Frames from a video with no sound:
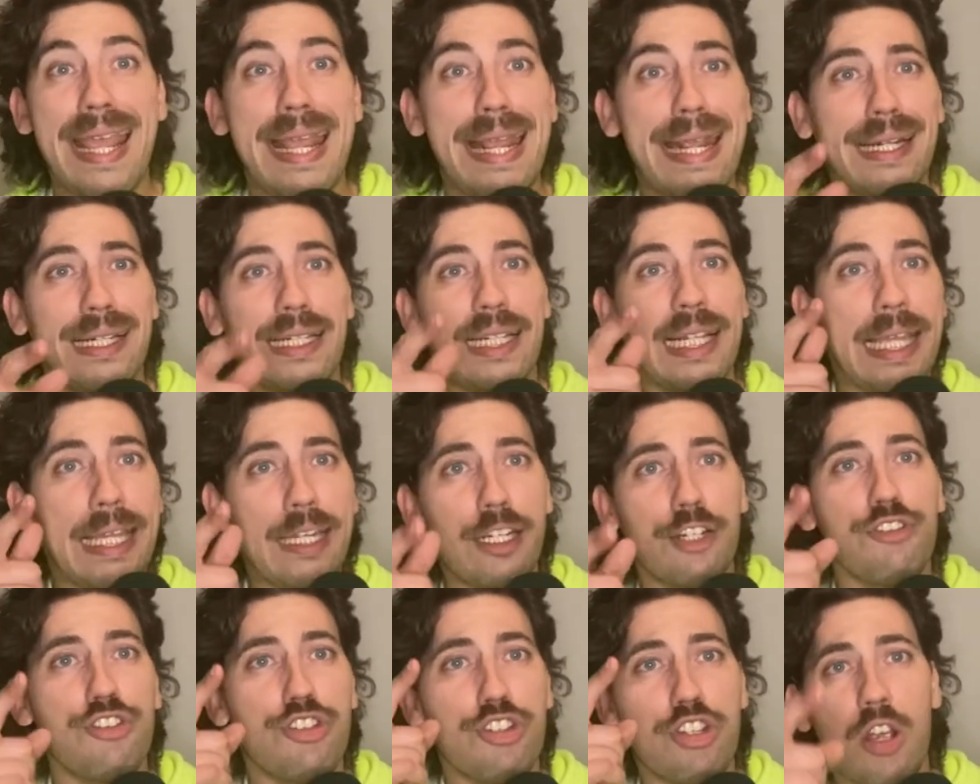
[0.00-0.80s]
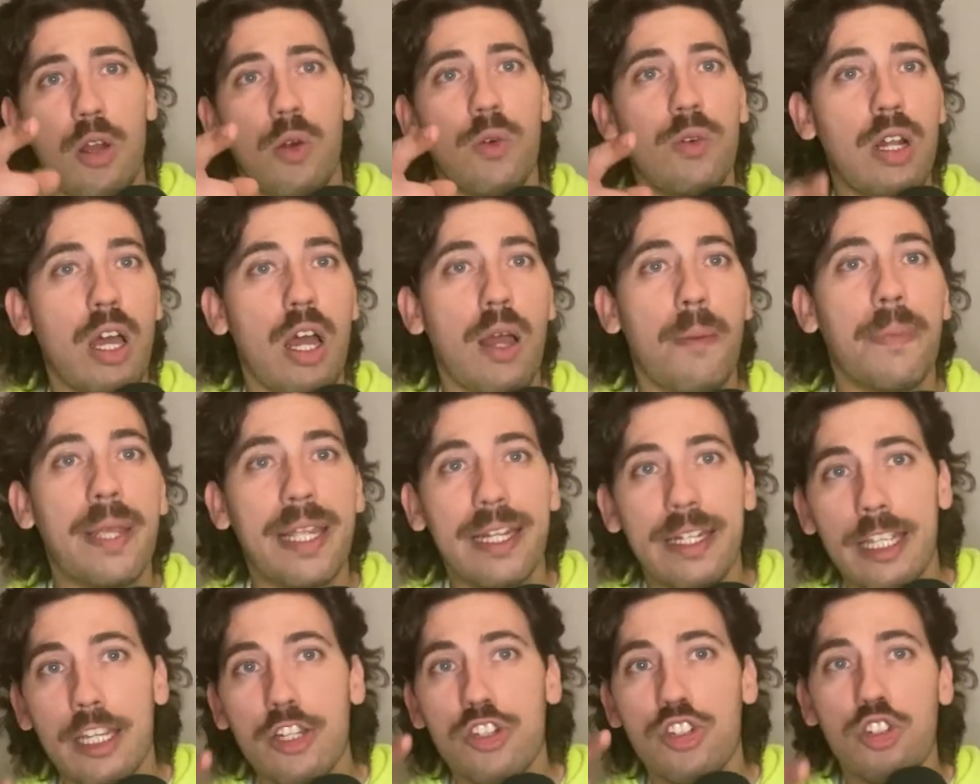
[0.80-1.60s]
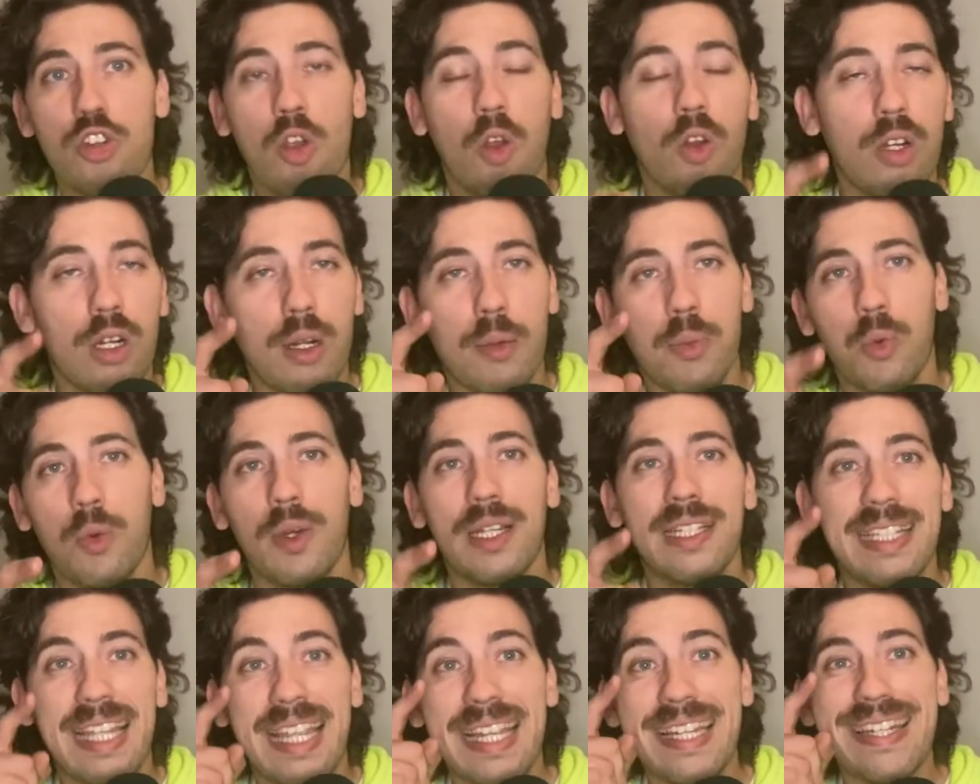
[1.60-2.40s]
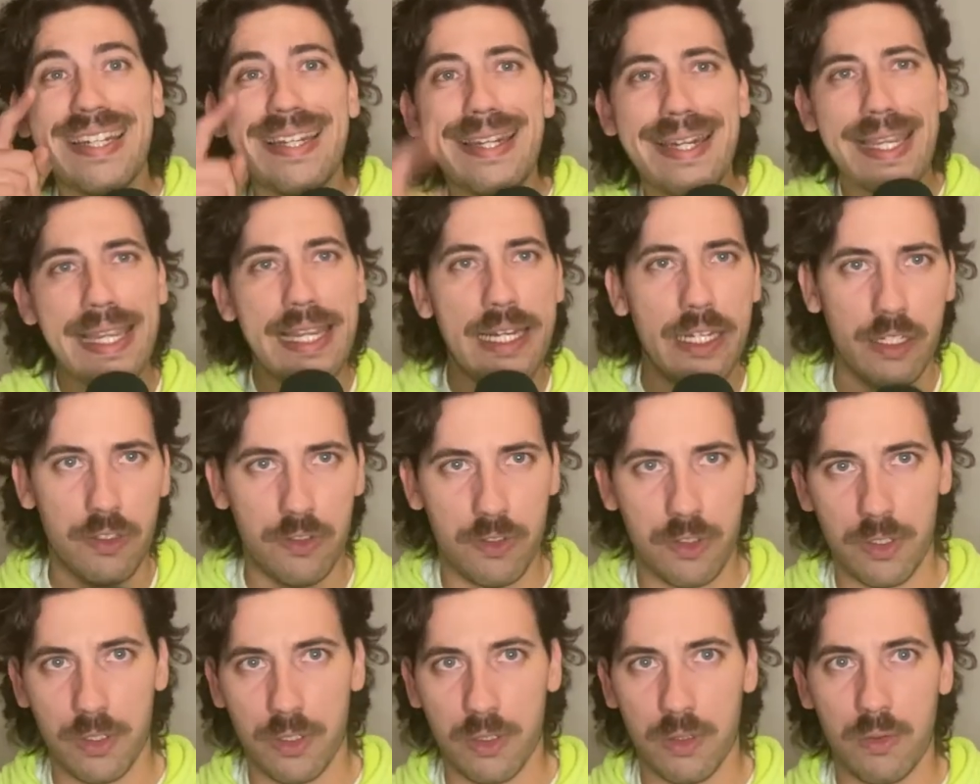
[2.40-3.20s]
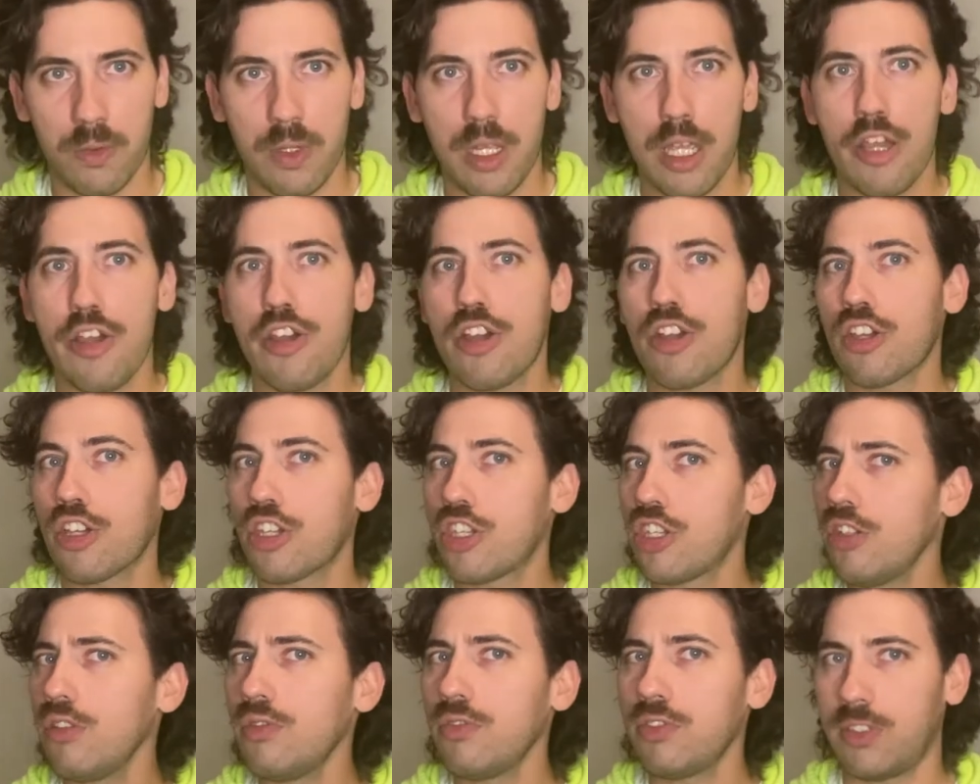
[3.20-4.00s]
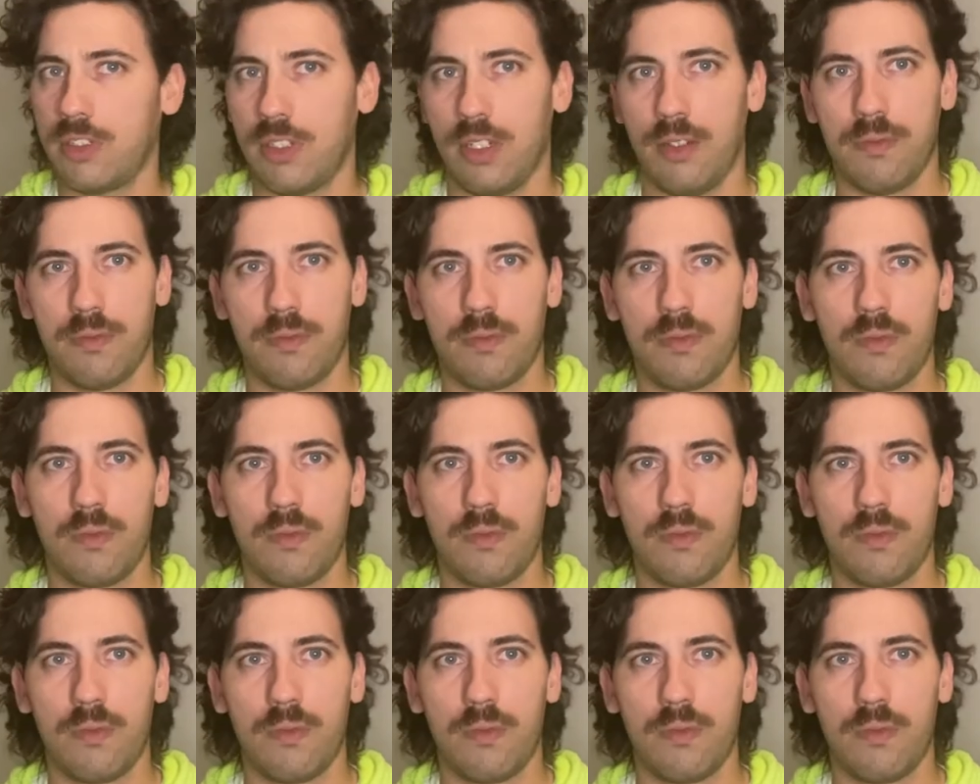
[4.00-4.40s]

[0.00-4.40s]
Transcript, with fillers: Atlanta showed up, and they showed up when they needed to. Houston